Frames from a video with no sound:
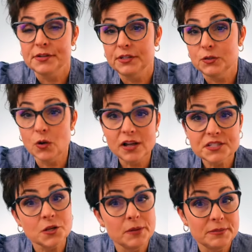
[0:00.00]
You
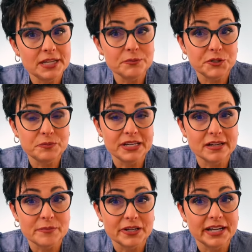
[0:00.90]
also may be able to pick
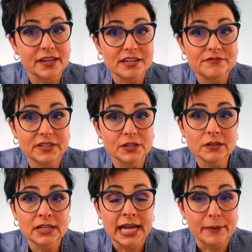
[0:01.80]
up on how they
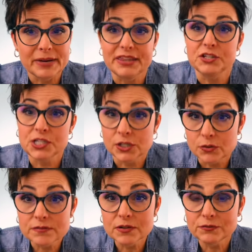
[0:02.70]
feel by the
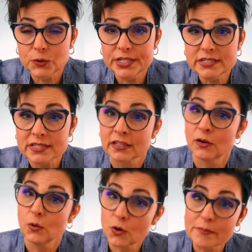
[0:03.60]
tone of their voice
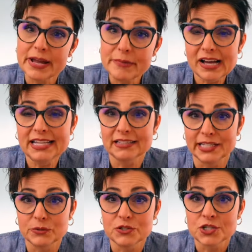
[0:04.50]
or by body
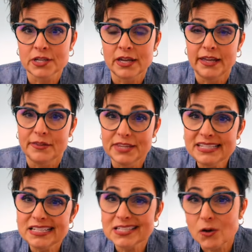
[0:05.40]
language.
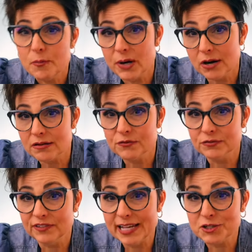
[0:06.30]
This is all part of
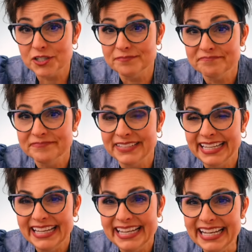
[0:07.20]
reflection.
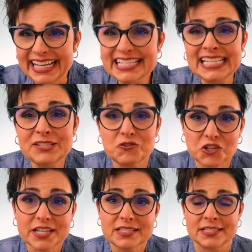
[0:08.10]
It isn't
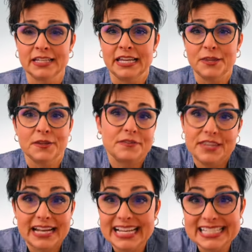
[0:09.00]
just
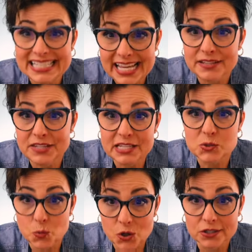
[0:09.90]
that I said
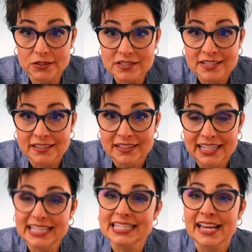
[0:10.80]
these words,
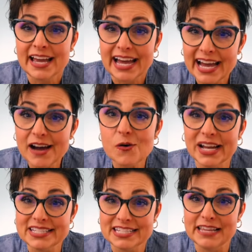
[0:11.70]
it's how
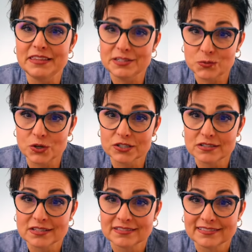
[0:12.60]
I said these
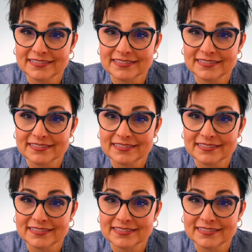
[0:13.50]
words.